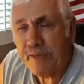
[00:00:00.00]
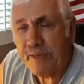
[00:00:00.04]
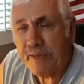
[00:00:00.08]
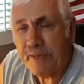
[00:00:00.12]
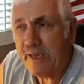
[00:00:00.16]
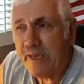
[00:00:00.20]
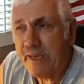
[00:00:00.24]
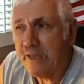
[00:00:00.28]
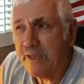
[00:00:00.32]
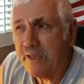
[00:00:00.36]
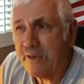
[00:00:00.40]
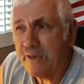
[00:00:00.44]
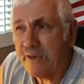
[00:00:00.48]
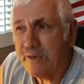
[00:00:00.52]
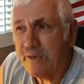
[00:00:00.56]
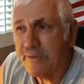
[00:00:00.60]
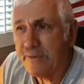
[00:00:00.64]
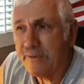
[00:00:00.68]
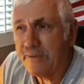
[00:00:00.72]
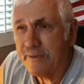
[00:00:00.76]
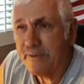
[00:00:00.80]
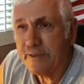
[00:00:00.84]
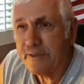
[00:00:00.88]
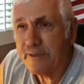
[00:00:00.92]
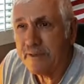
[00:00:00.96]
Yeah,
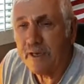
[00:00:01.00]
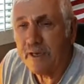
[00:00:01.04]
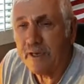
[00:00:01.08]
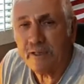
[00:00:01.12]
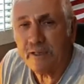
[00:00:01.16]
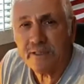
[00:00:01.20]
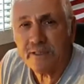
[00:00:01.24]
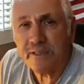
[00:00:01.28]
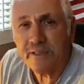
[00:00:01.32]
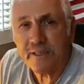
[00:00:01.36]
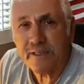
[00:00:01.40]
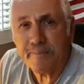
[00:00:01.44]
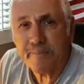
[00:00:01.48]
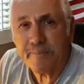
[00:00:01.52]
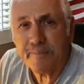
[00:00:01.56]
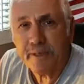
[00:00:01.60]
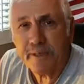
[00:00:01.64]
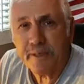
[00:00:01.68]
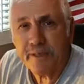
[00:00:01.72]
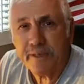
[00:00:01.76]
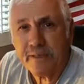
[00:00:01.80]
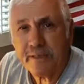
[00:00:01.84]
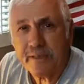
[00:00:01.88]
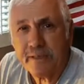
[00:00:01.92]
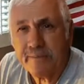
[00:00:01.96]
they're constantly
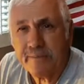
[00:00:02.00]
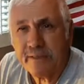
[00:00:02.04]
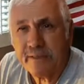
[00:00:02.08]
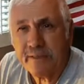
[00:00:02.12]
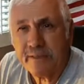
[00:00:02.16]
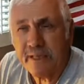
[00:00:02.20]
playing them.